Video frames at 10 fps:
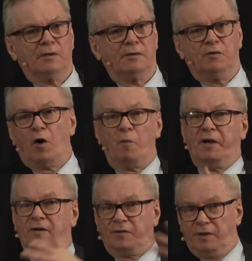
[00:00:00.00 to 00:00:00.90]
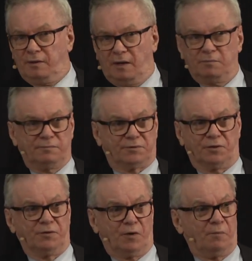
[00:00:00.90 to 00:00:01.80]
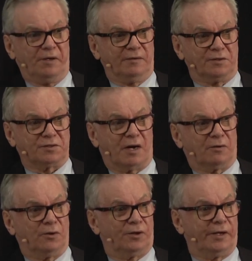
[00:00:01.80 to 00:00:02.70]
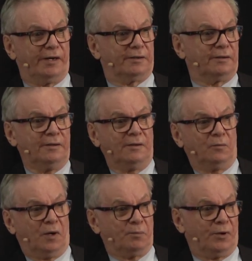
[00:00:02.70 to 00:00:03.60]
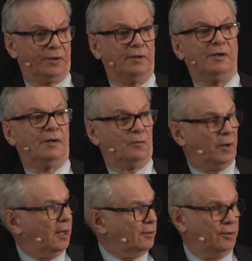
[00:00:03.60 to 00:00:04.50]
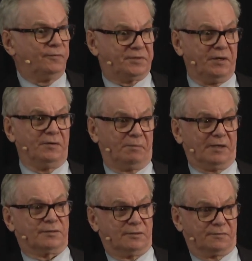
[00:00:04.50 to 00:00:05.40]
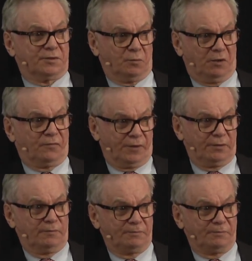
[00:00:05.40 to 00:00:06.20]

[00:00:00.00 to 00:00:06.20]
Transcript: You've all been in the, I'm sure you've all been in the Chateau Laurier at one point. Well, you've seen the bust of Sir Wilfrid.